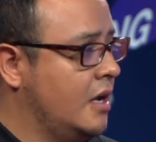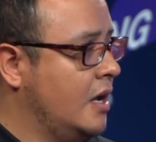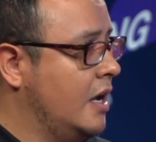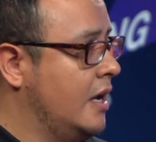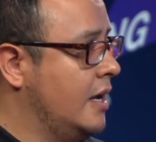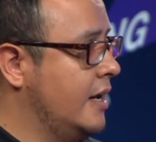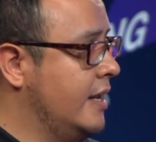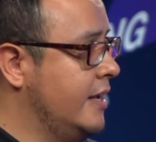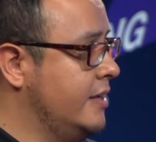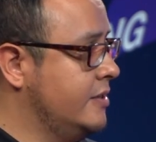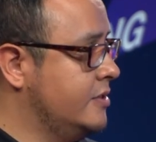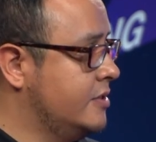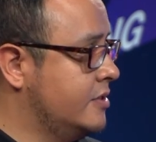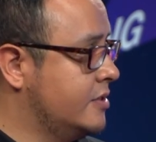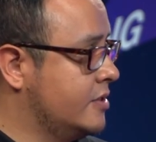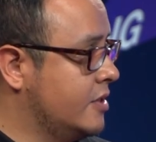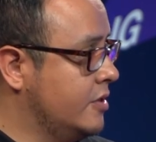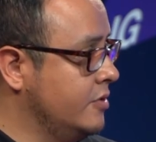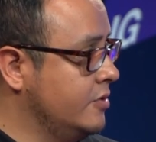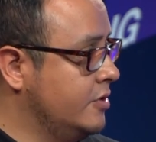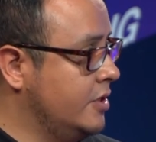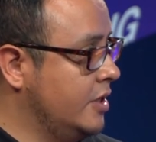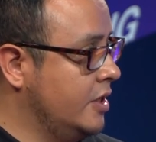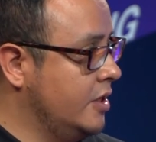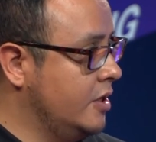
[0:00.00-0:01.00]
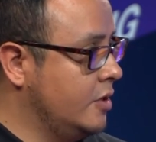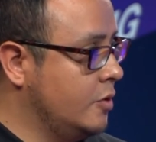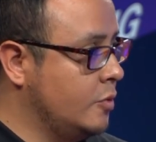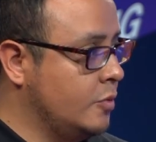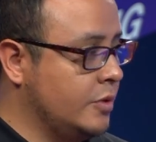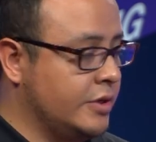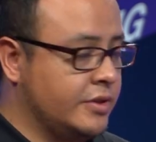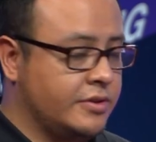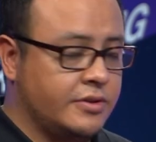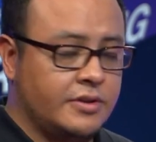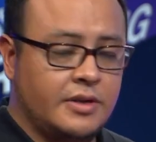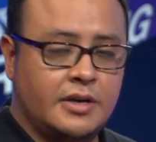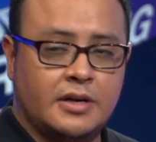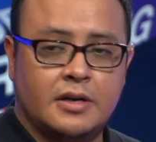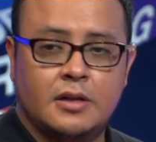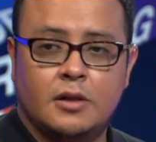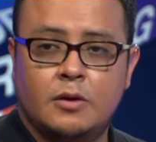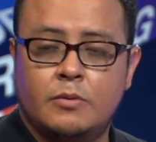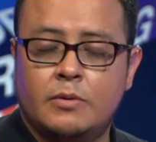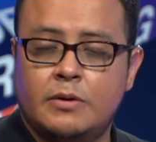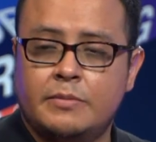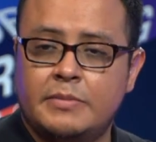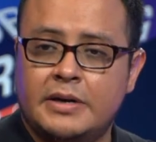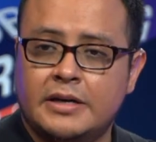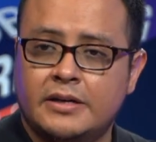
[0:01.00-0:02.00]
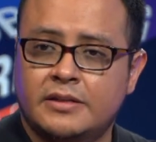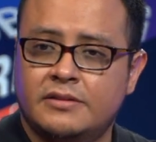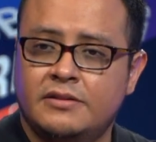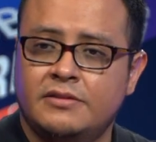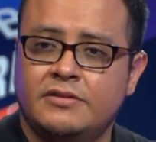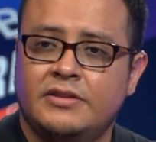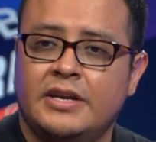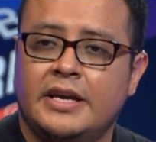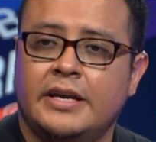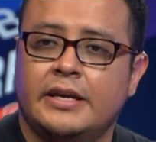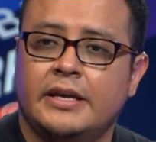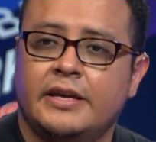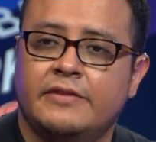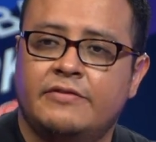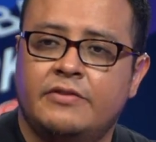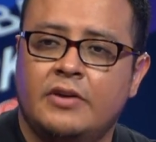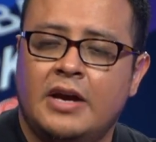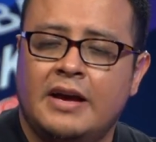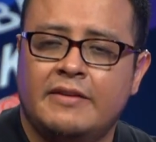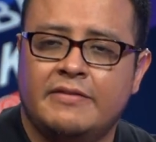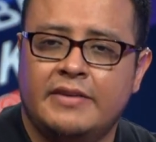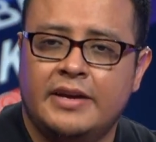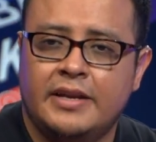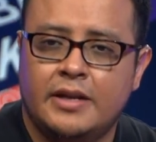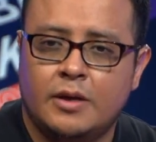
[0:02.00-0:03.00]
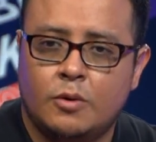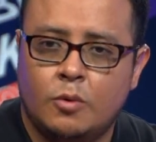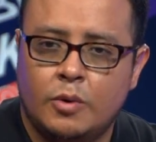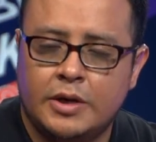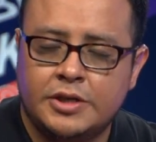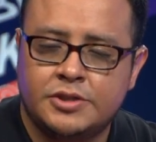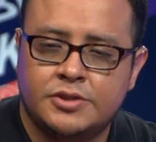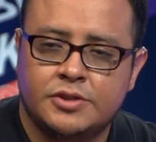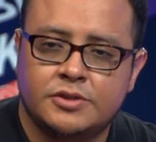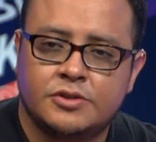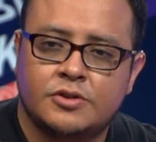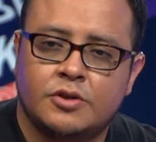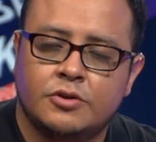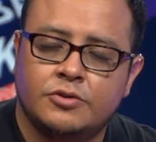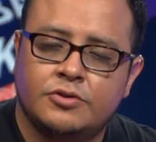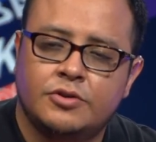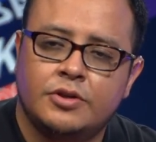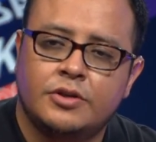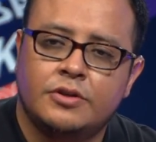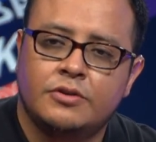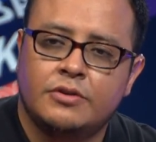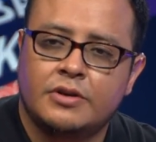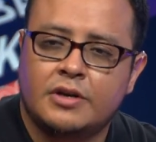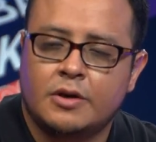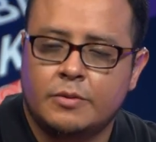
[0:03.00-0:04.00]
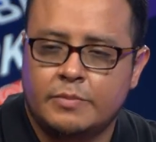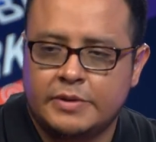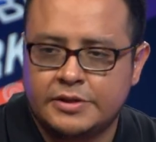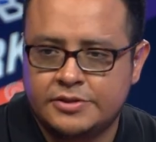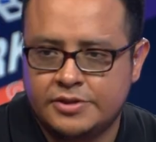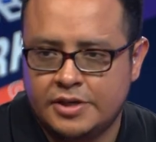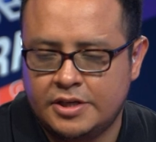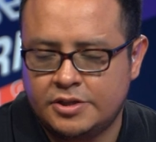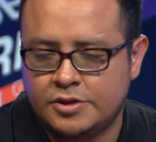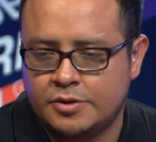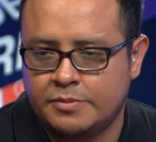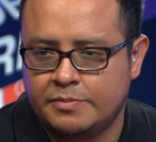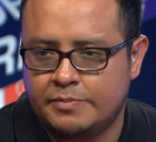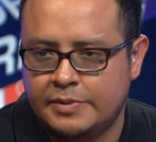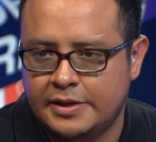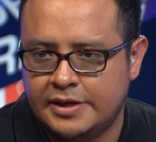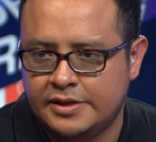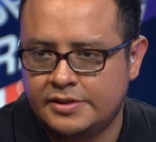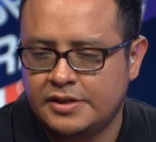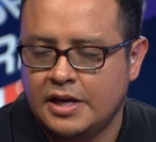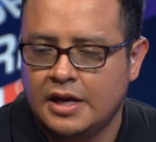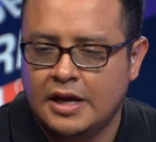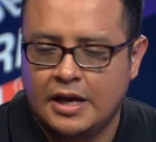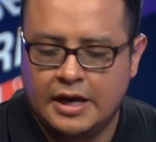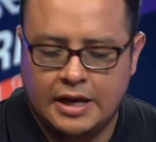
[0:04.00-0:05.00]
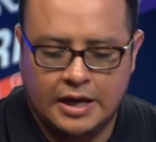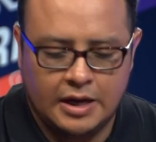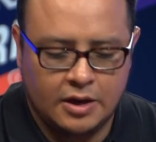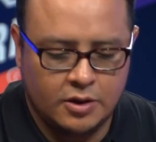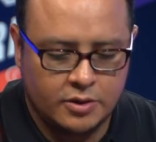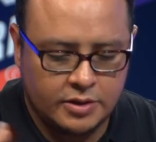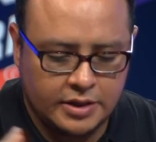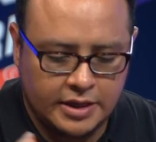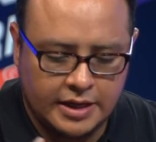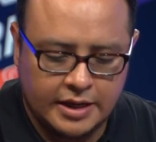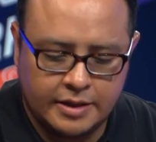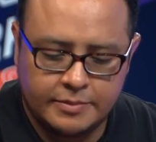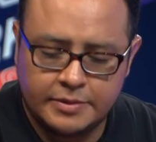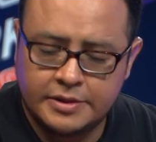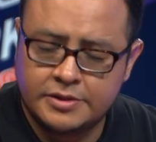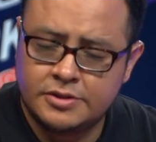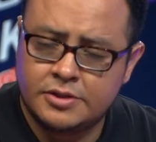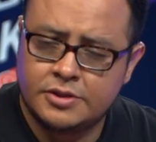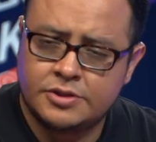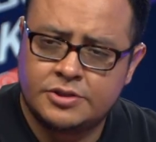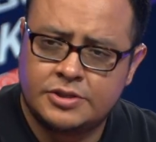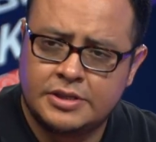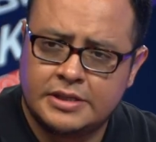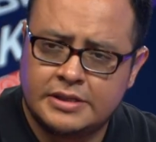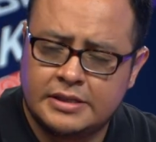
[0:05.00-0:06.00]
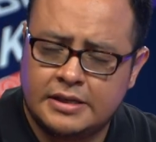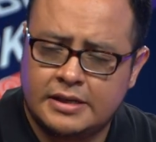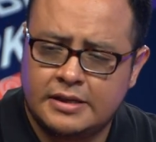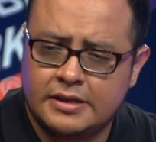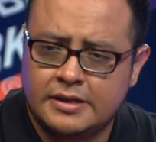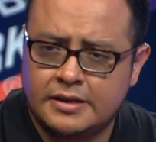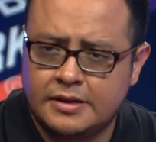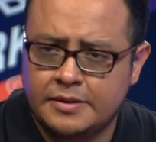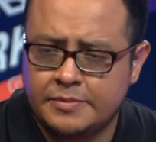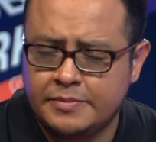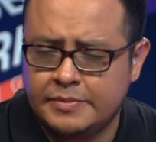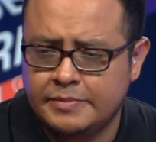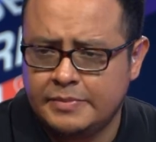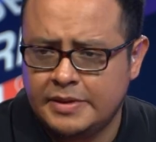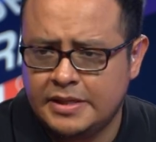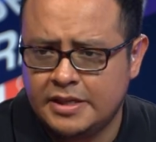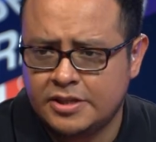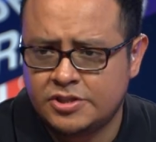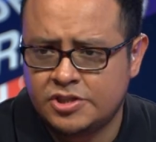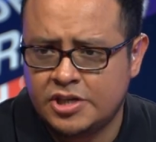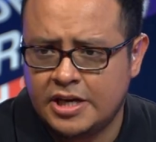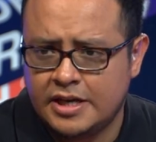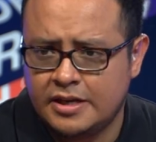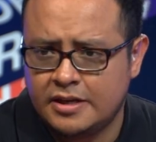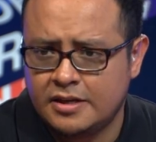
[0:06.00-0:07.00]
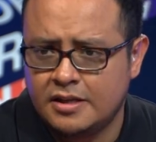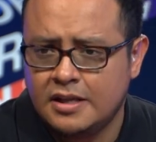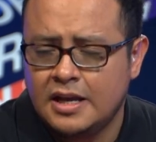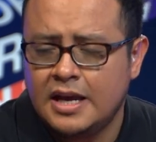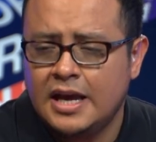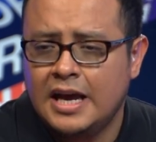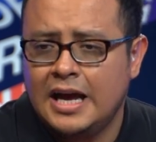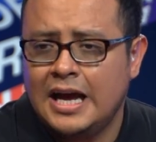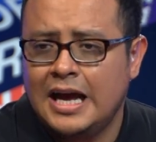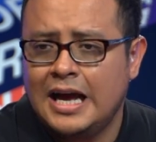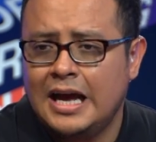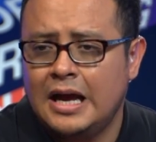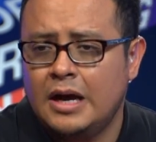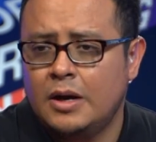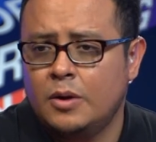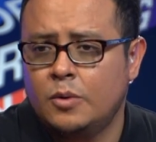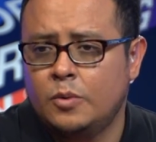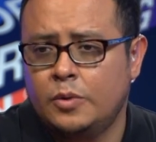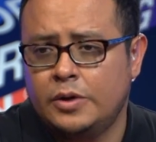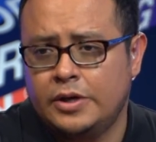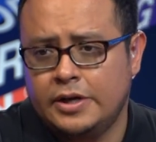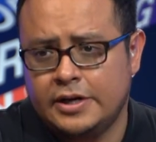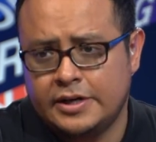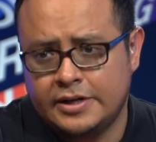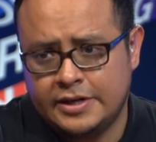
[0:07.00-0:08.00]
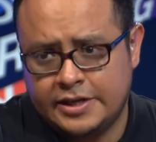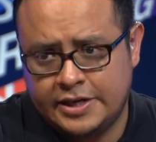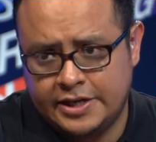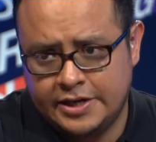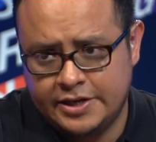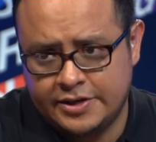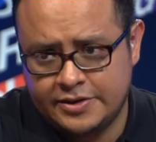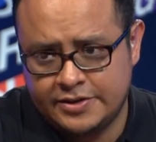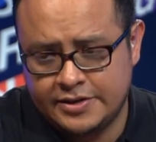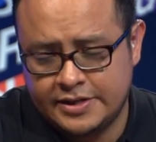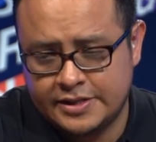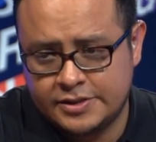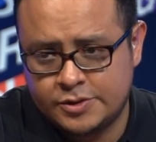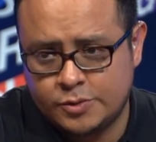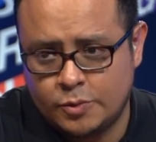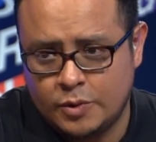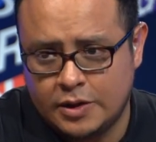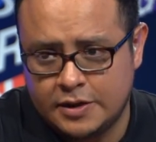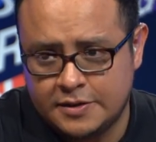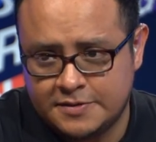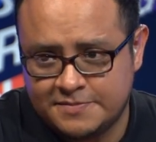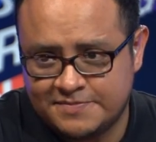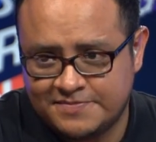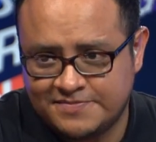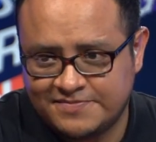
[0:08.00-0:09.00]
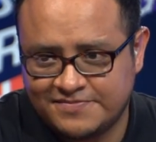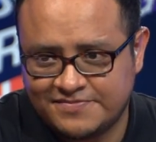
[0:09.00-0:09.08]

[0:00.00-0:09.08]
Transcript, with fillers: Let's continue with the Global Marketing Day. If you have any questions, continue the conversation, please, on every social uh, media channel. And we are here as well.